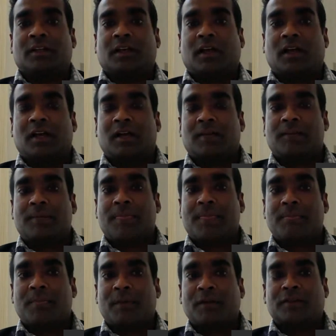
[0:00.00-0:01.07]

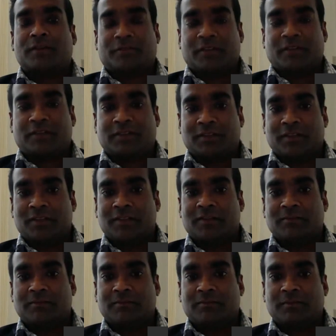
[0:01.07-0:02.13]
Most of us are
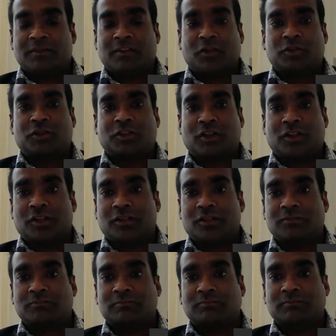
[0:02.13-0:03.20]

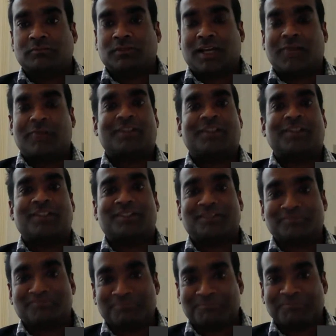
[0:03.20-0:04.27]
social
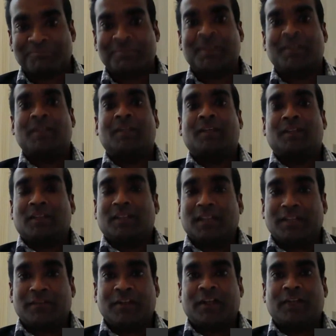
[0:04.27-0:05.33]
characters.
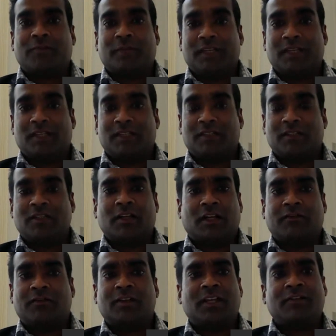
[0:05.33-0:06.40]
Even if
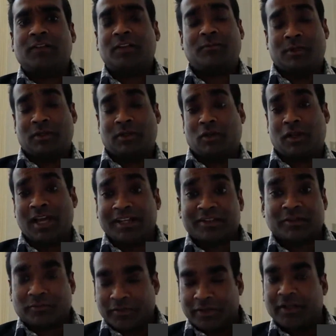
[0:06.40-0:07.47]
even if we're not
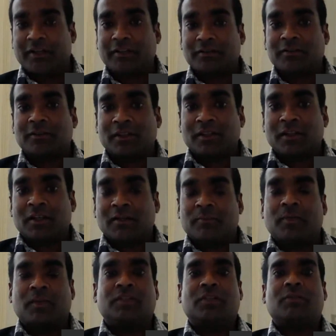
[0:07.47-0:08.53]
extrovert,
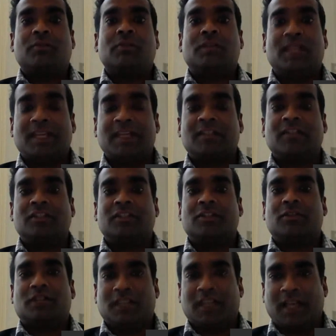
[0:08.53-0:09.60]
but you link and
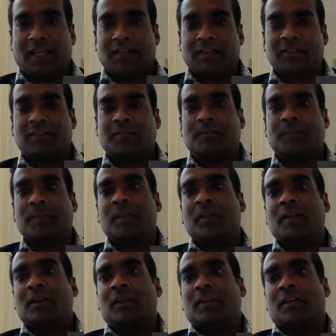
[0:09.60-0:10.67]
you connect.
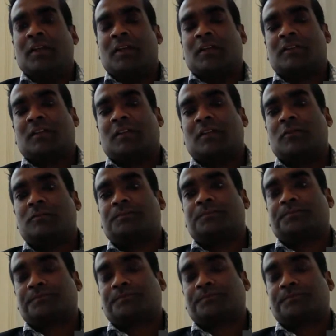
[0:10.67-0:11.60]
So